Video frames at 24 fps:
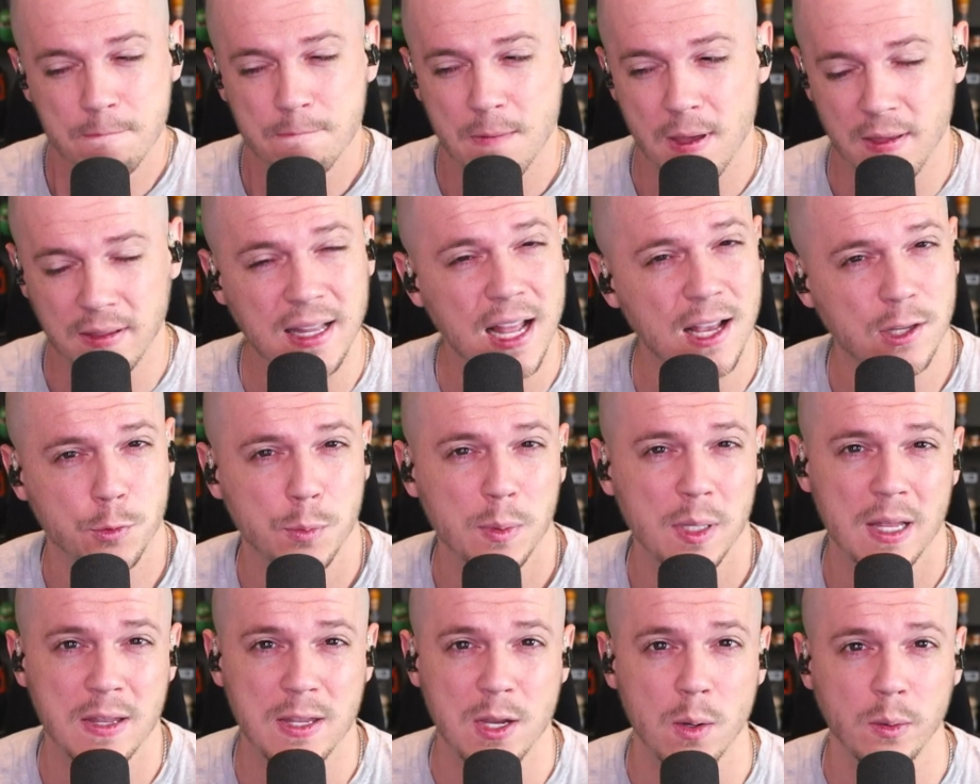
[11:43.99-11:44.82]
I think that's
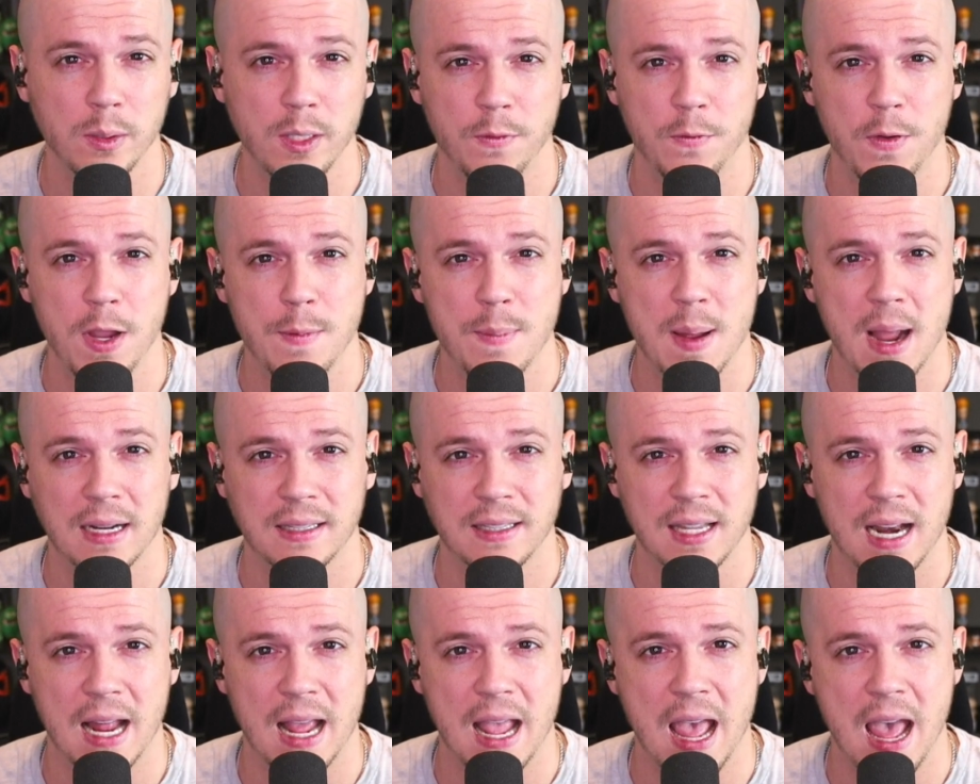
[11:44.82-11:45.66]
really the only feedback
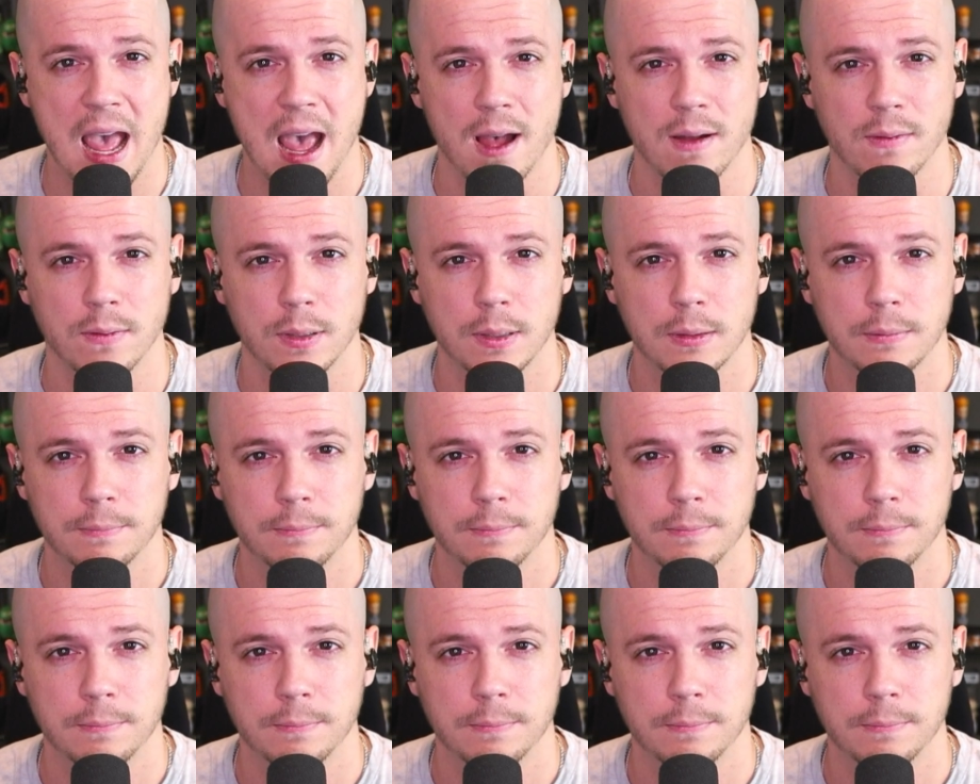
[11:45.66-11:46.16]
that I have.